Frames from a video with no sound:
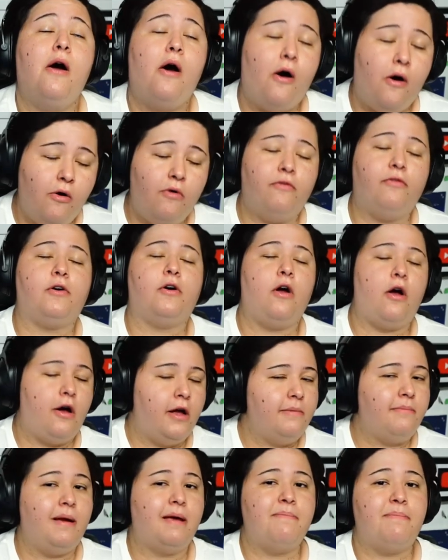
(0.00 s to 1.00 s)
over
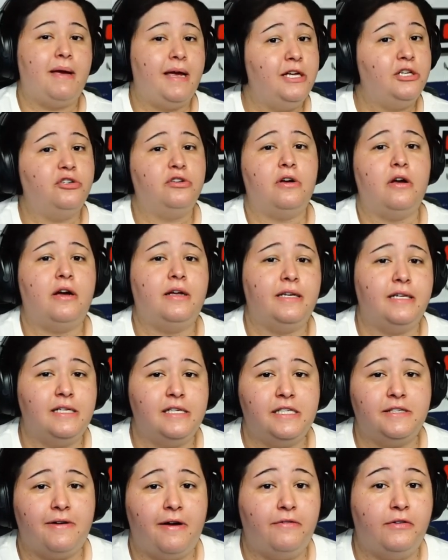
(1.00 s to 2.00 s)
on my Patreon. It
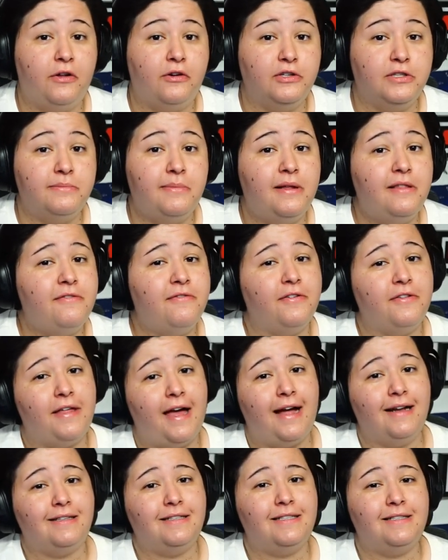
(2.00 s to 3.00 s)
is $5 a month for
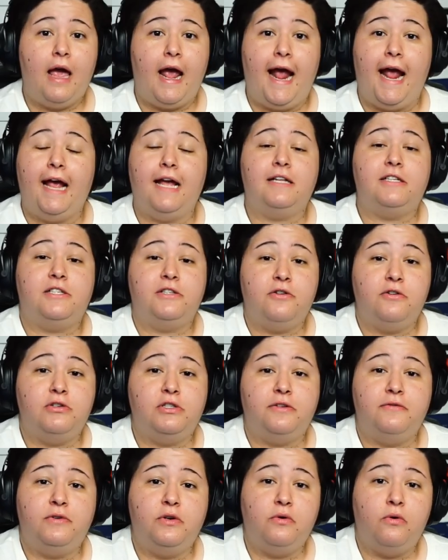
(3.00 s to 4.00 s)
that. And to those
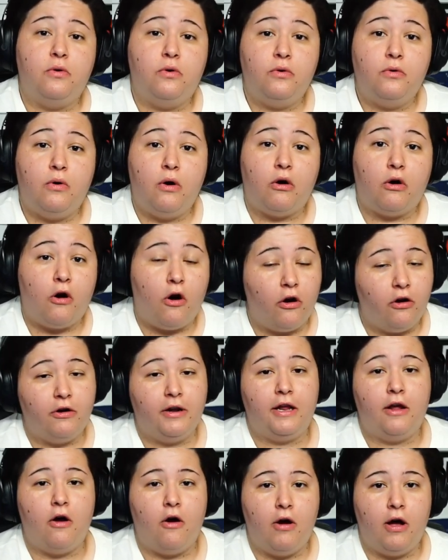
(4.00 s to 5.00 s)
of you who are
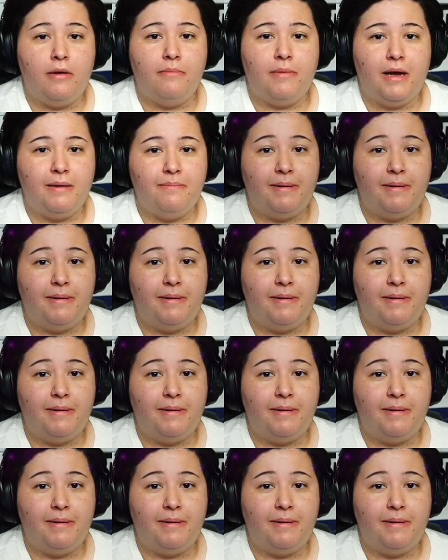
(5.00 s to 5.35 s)
already on my